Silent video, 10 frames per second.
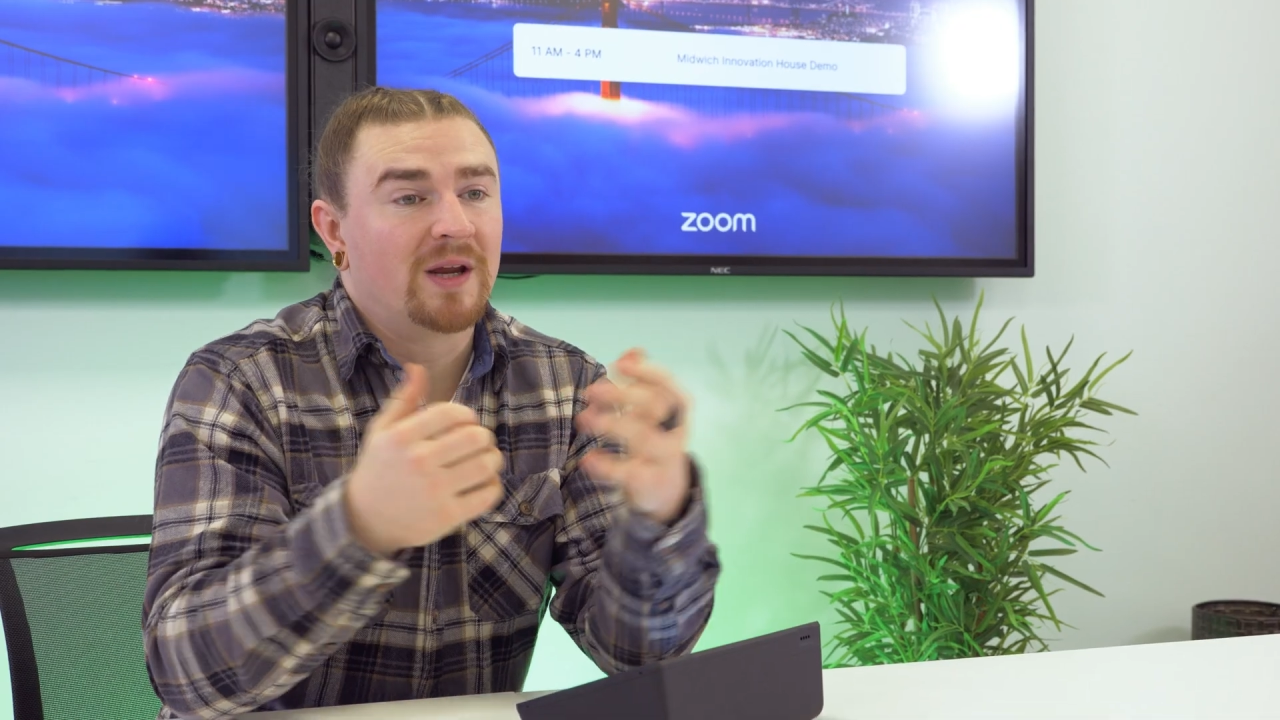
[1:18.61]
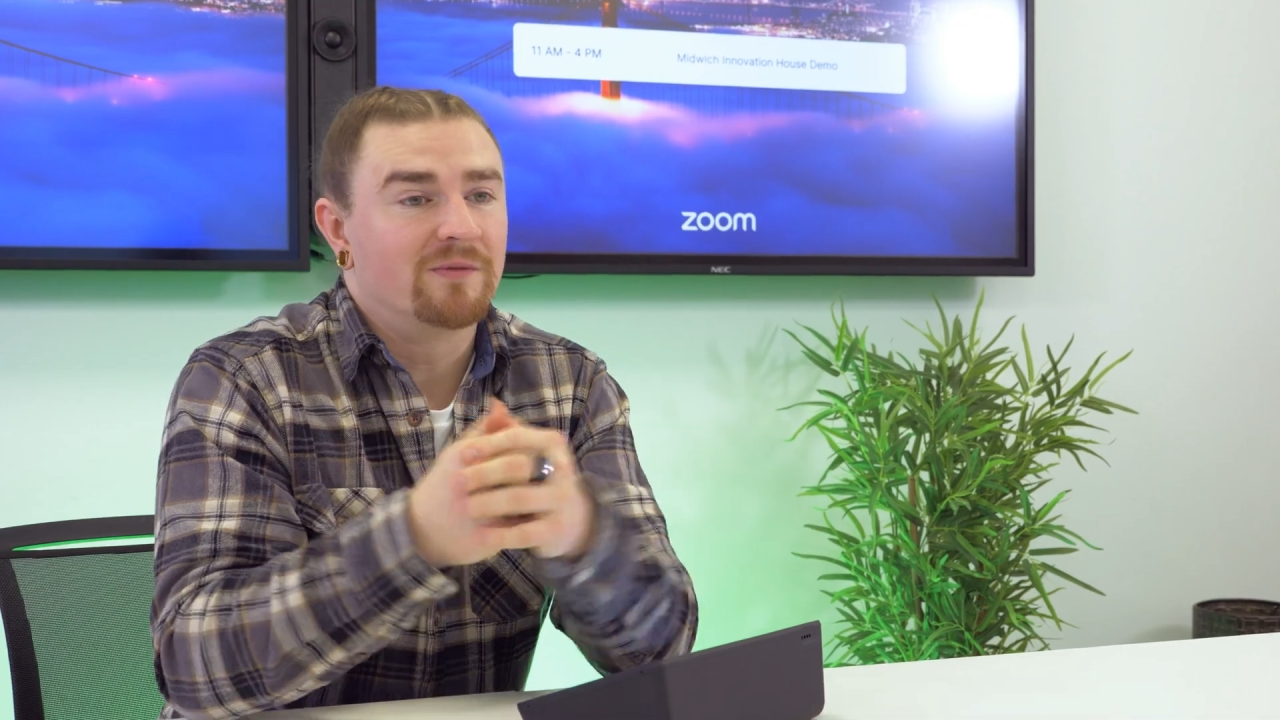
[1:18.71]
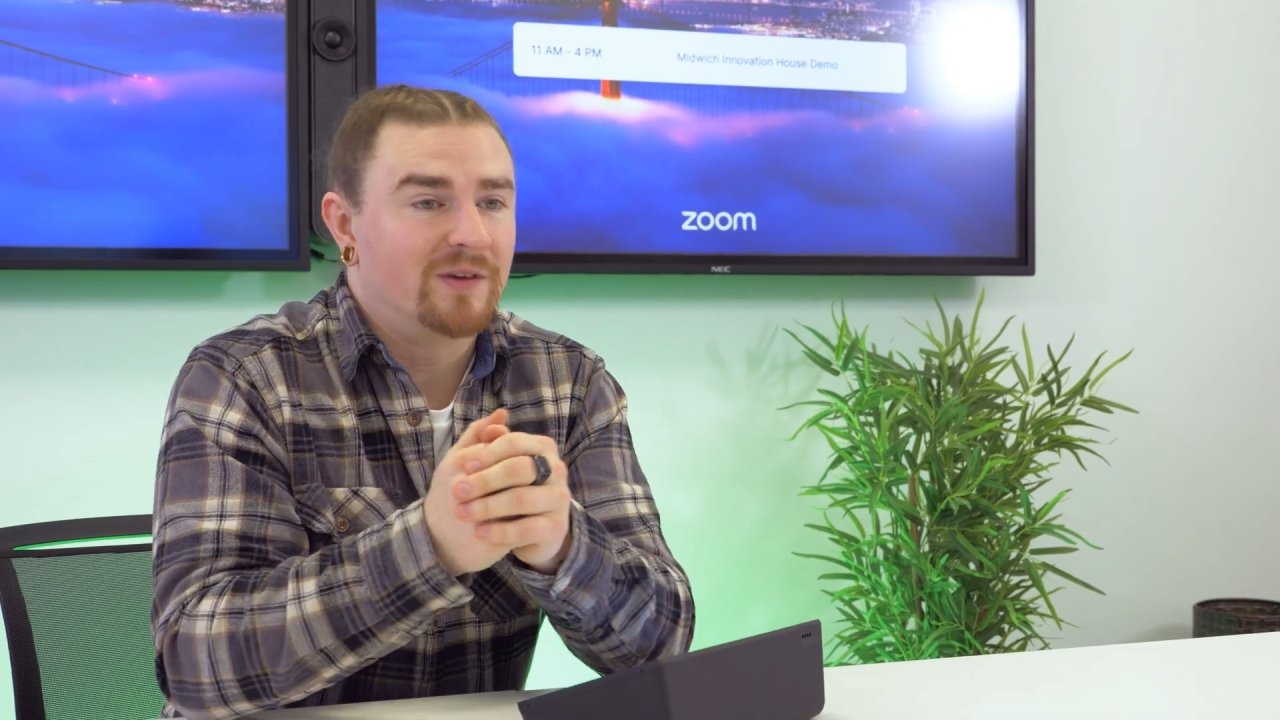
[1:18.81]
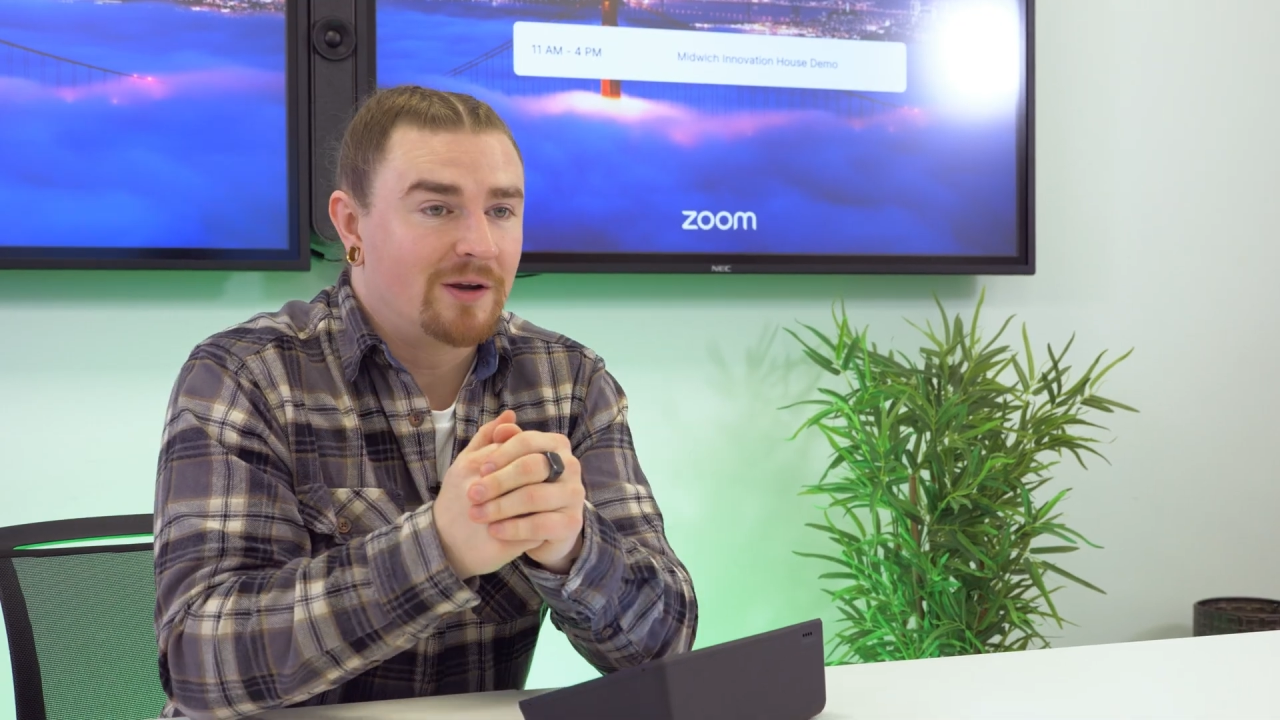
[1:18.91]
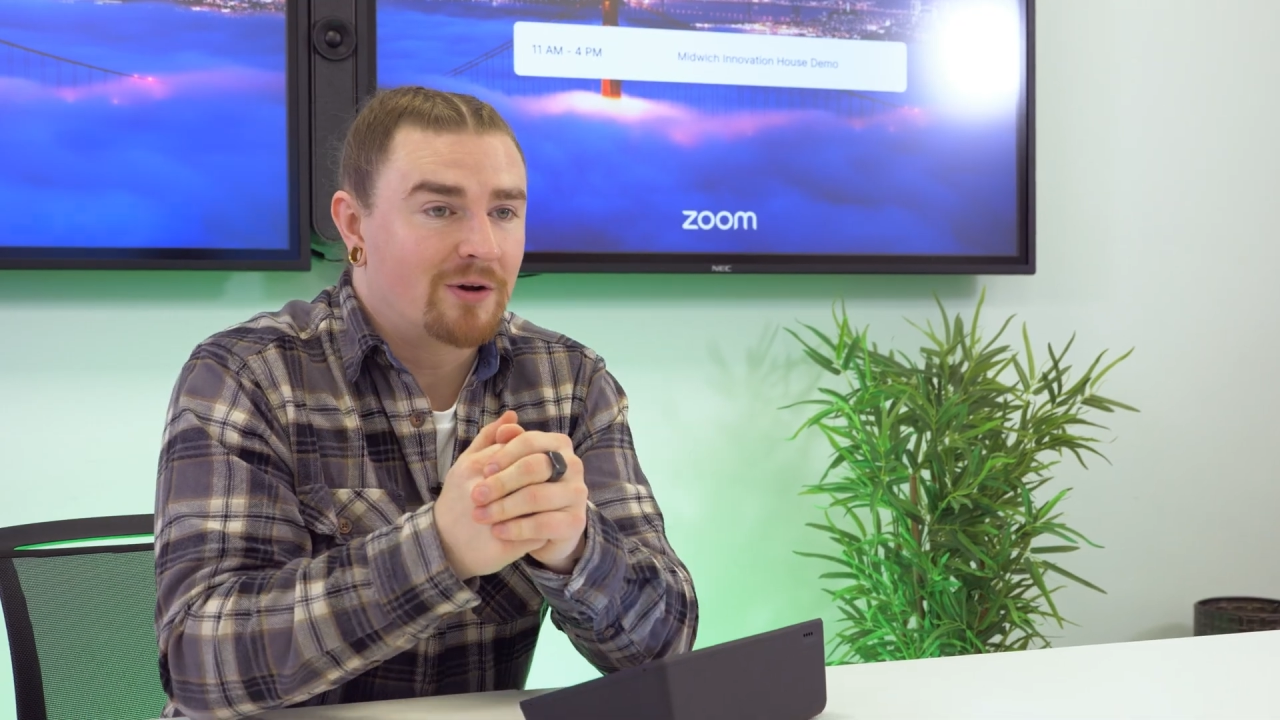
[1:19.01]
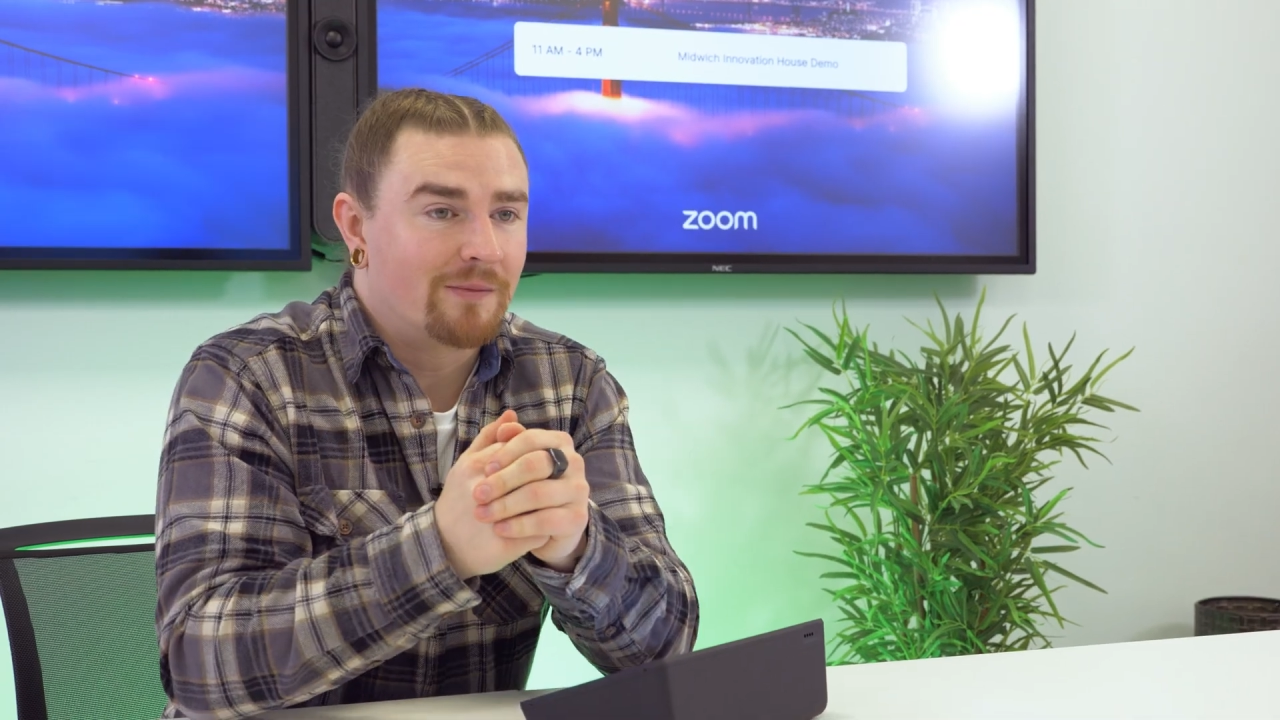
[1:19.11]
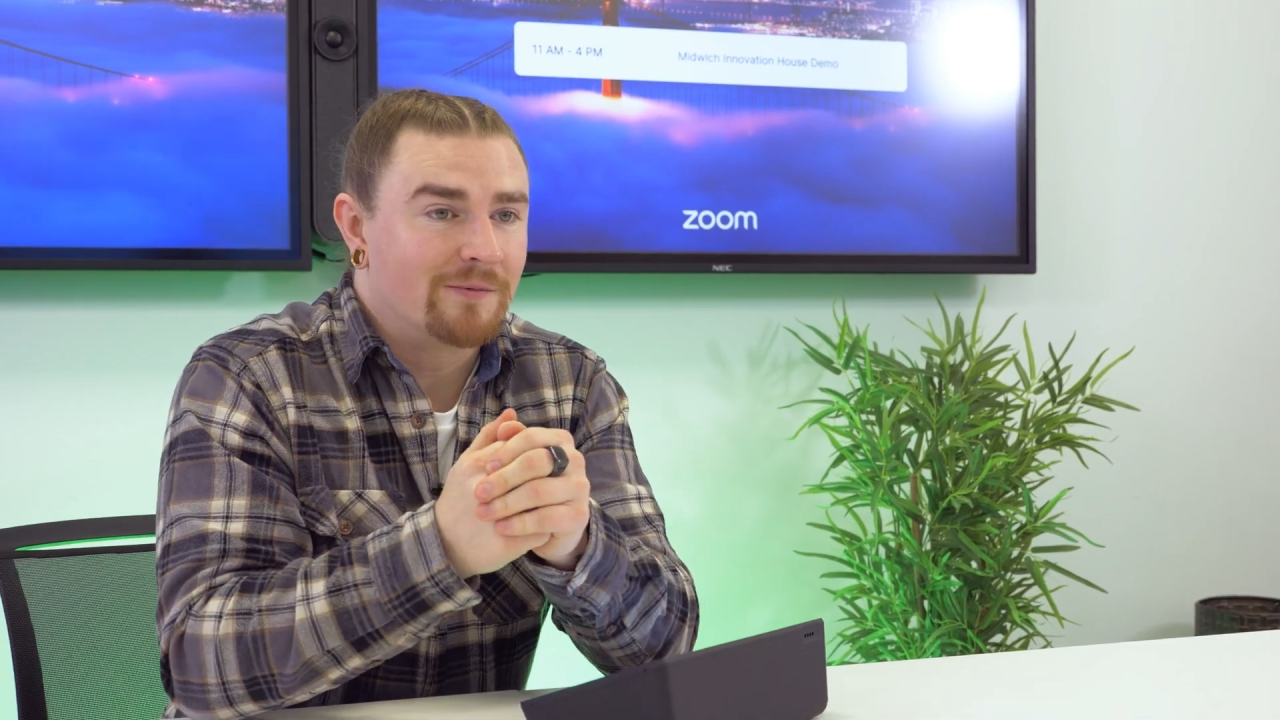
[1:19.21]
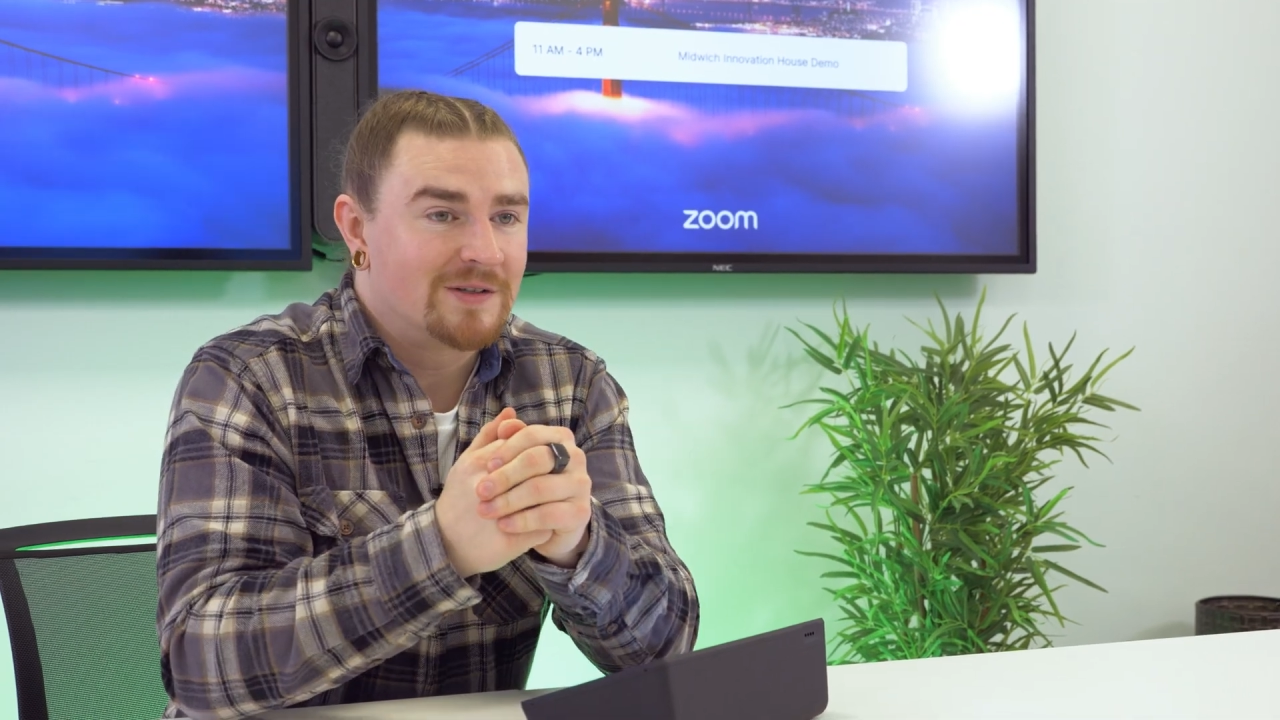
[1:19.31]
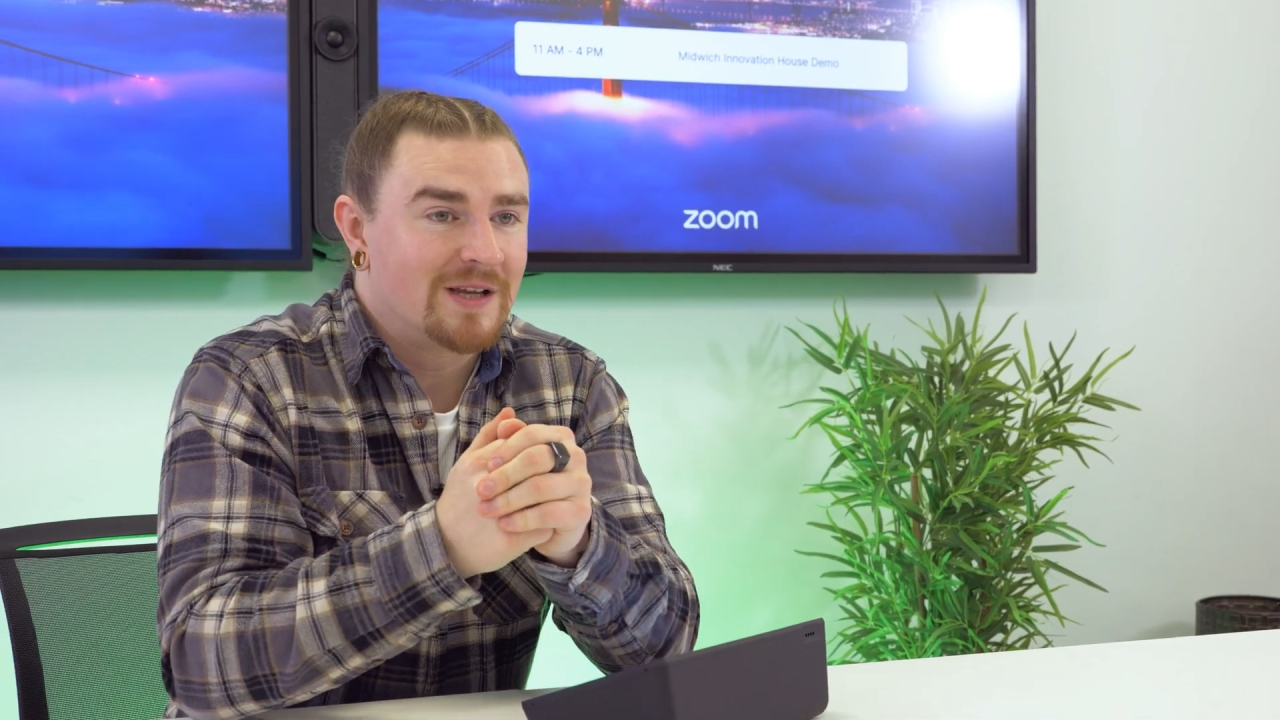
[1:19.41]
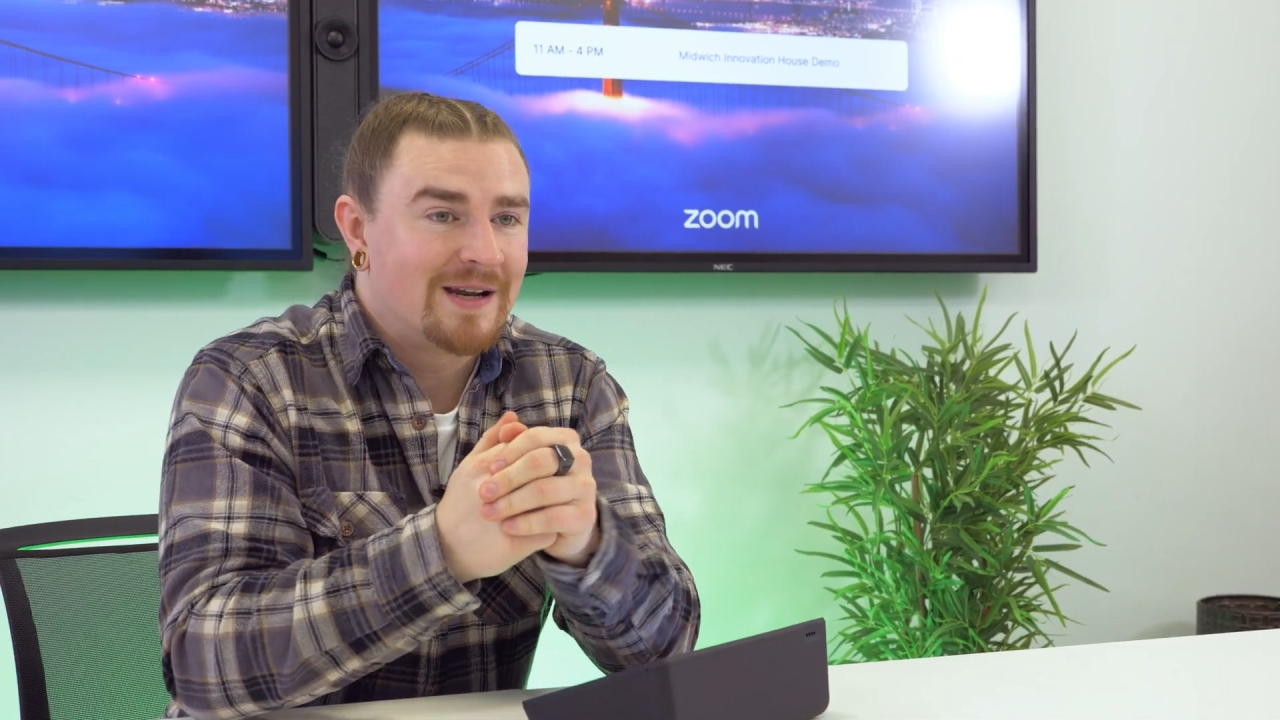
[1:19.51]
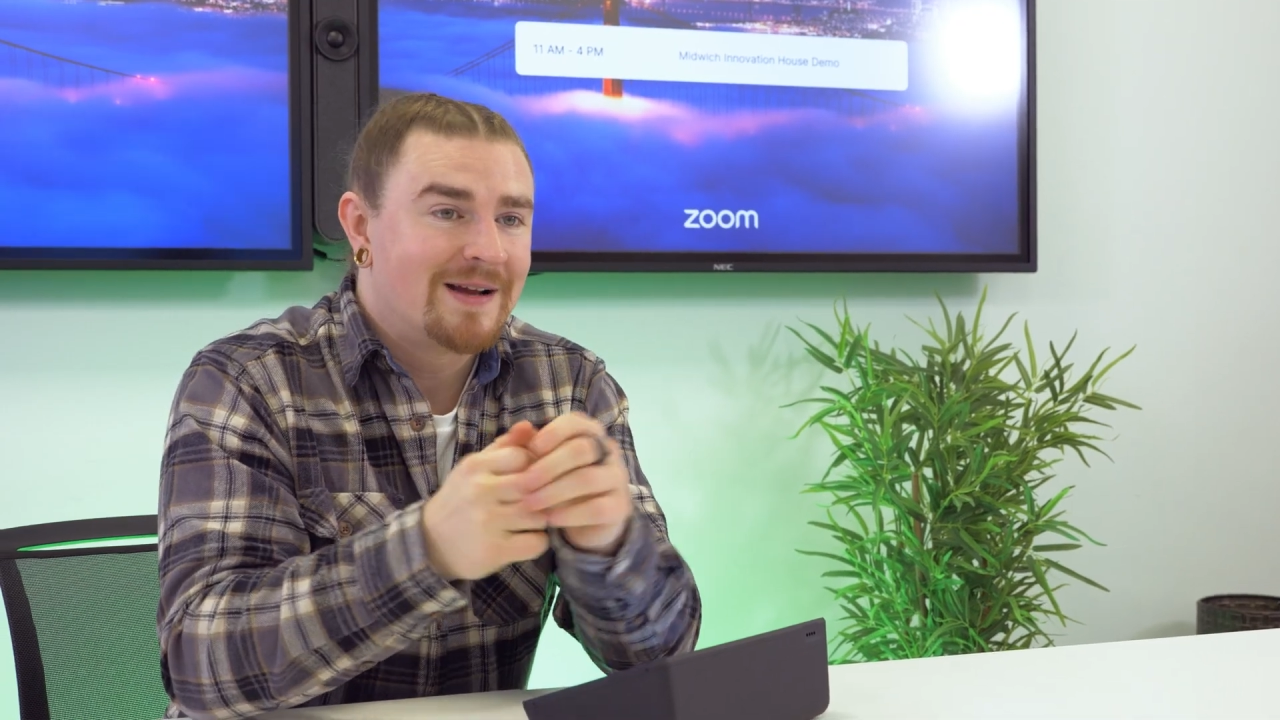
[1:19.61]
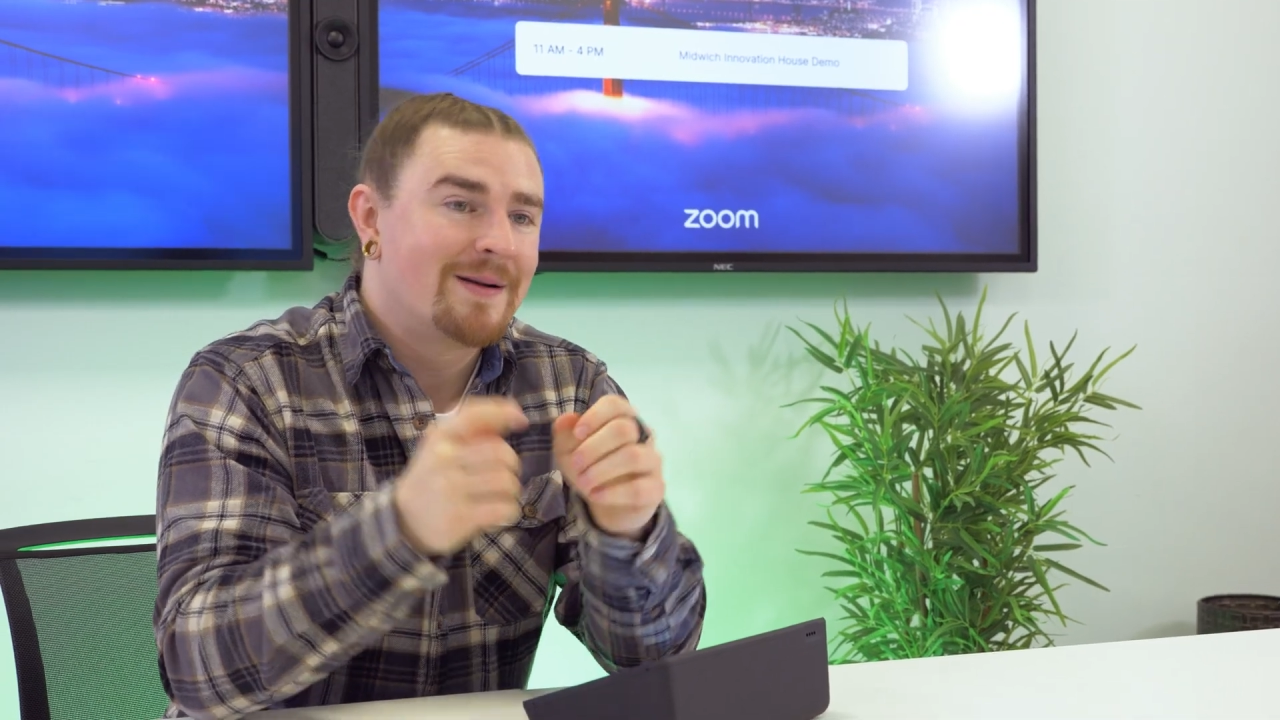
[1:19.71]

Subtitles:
in video conferencing.